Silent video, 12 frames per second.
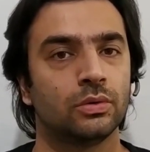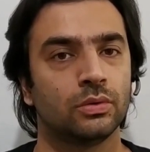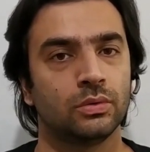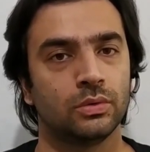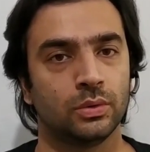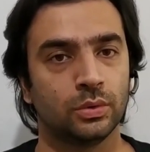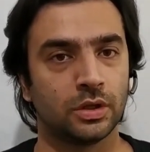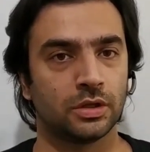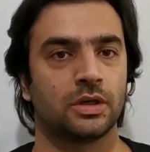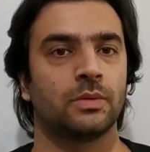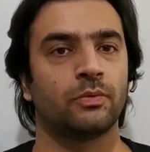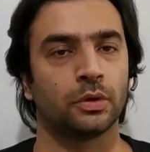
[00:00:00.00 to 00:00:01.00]
to do this
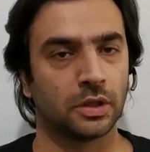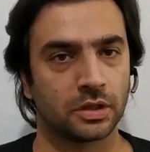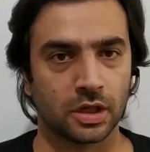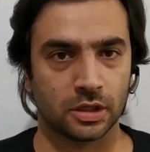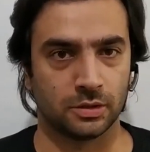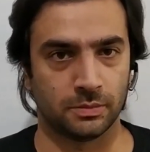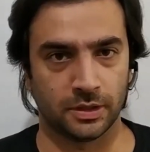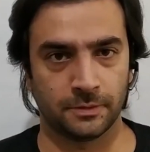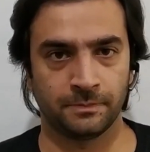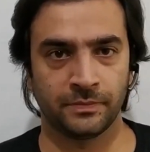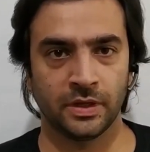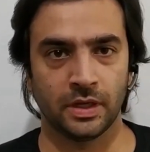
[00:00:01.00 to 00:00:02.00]
trip for this customer,
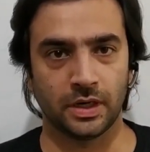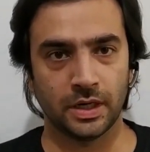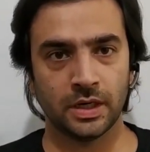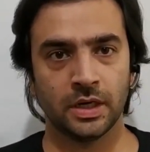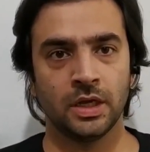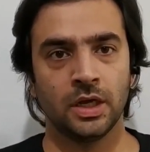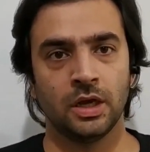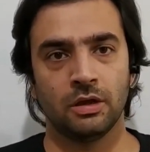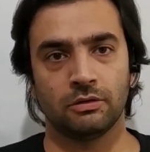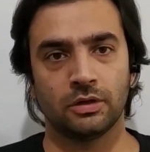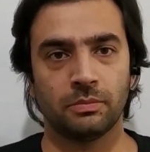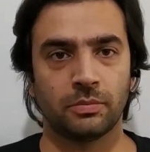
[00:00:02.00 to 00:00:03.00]
right?
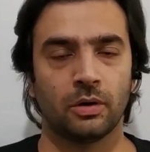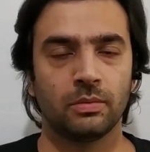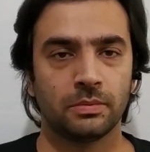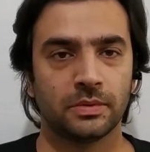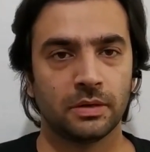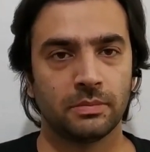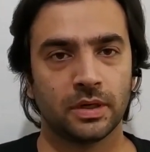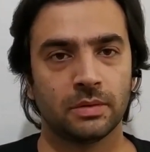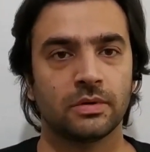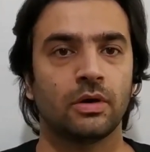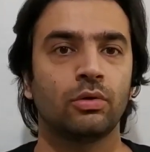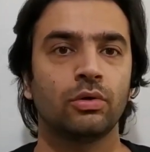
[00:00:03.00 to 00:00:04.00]
So the problem then becomes
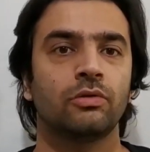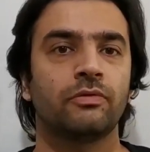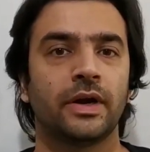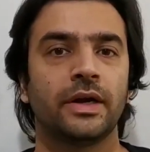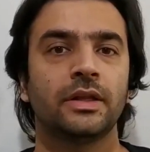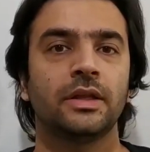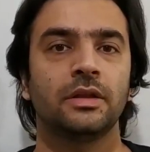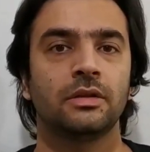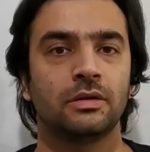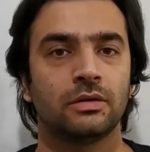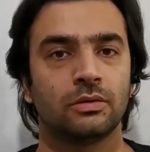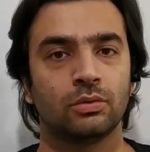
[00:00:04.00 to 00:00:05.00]
how do you find these
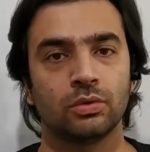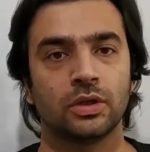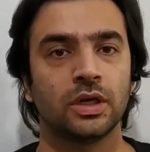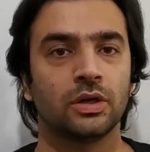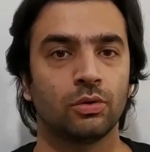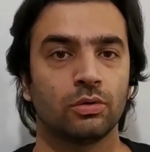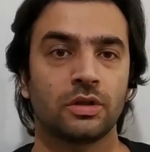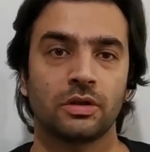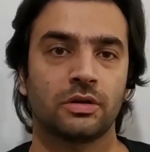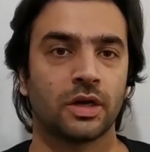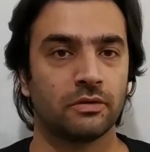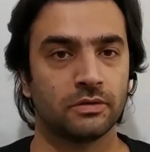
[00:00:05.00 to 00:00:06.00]
two, three
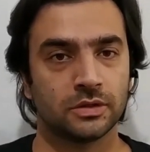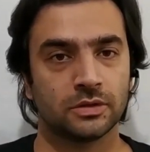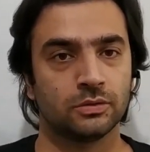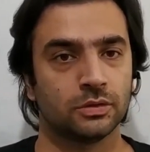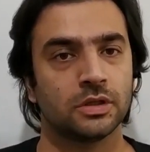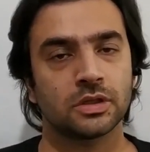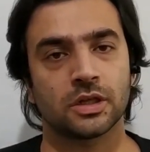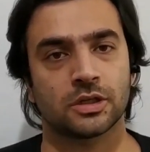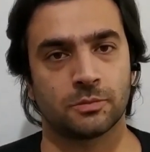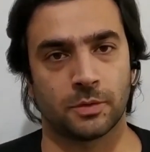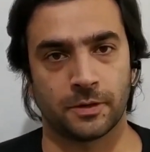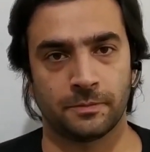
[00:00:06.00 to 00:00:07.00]
closest drivers to this
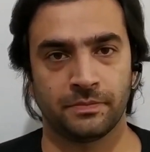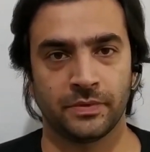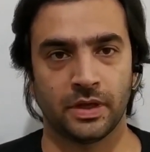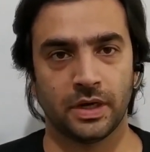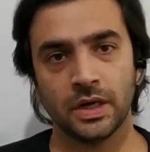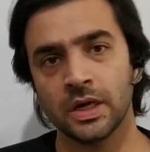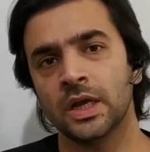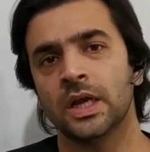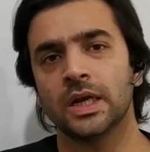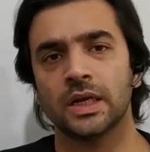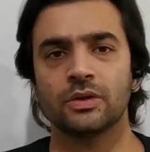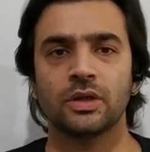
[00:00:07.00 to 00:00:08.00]
customer, right?
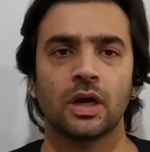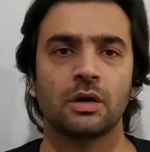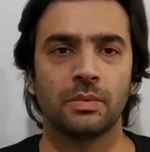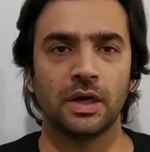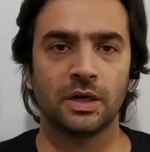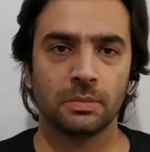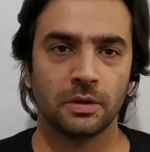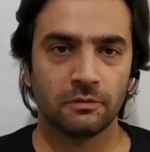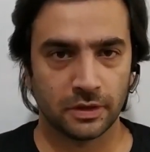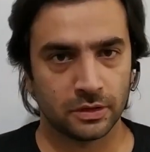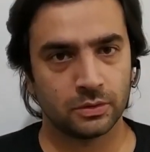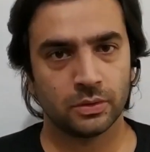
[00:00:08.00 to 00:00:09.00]
Now, there are multiple
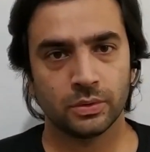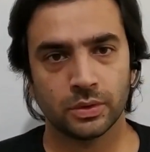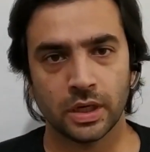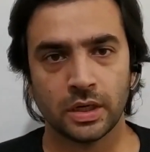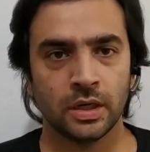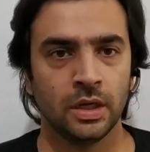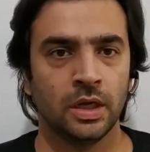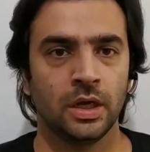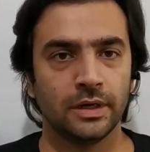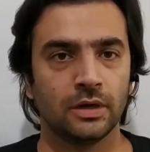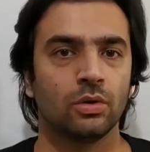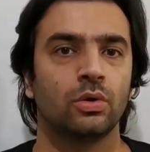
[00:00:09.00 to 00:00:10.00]
ways to do that.
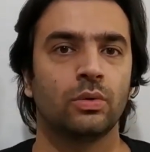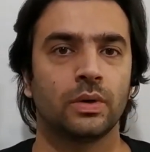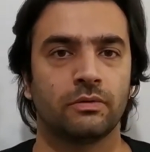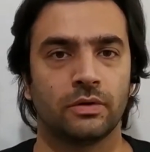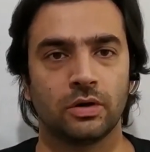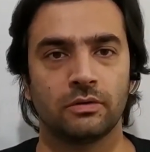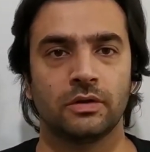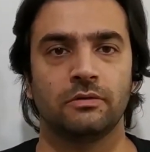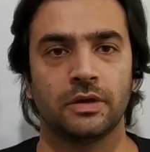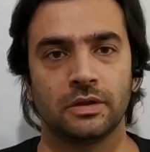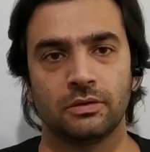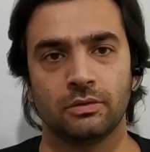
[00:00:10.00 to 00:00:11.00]
We'll go over one of the
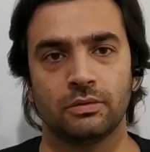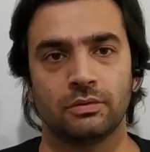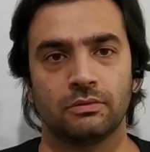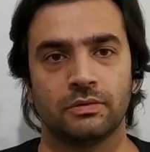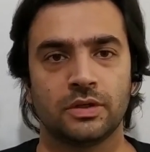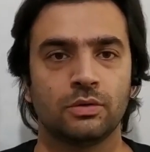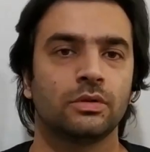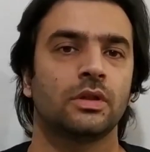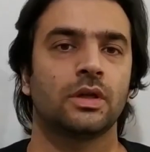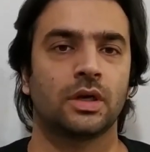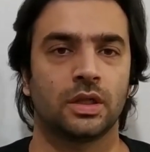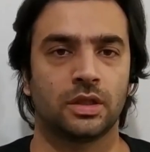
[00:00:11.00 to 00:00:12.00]
ways which uses
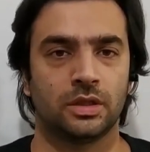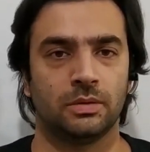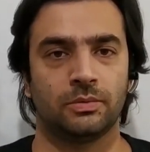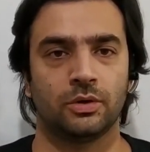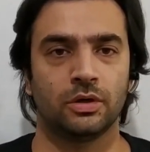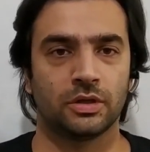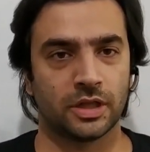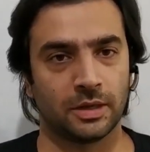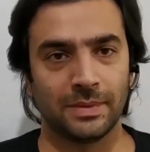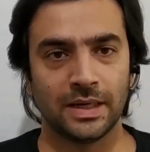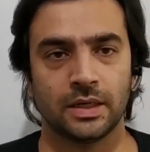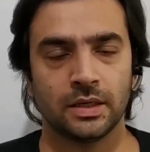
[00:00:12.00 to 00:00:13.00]
a concept called
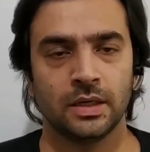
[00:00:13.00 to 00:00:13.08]
segment